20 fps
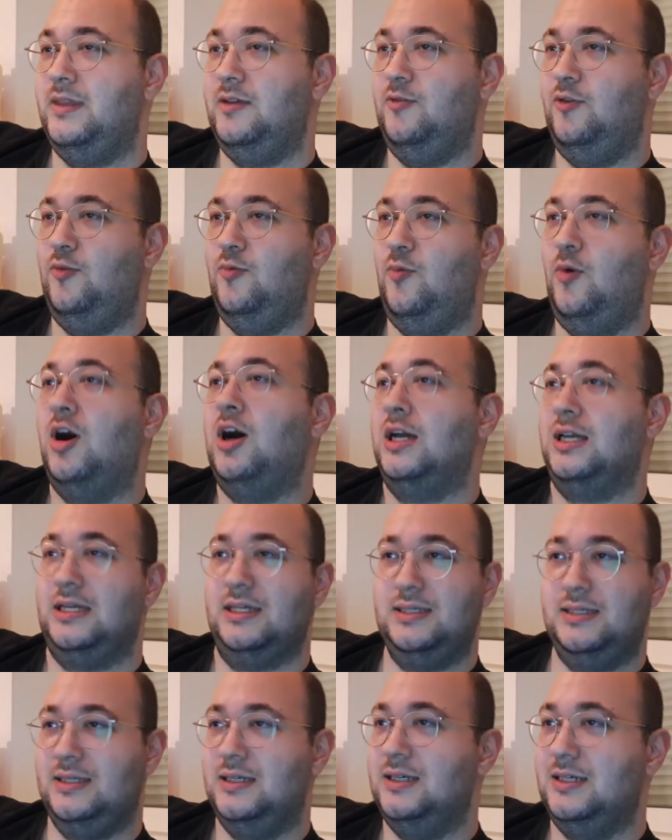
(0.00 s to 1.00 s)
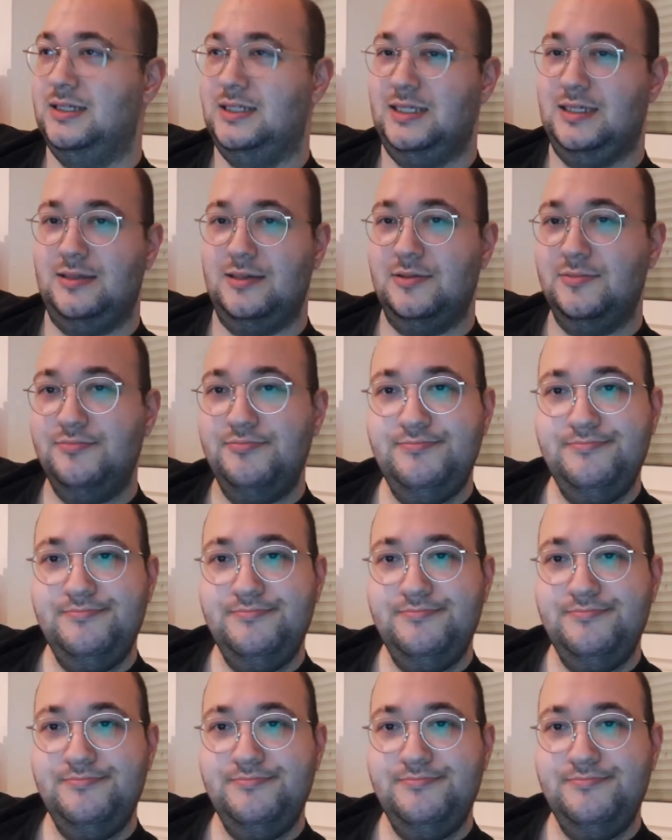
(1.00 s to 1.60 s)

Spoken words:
or why it's hurting.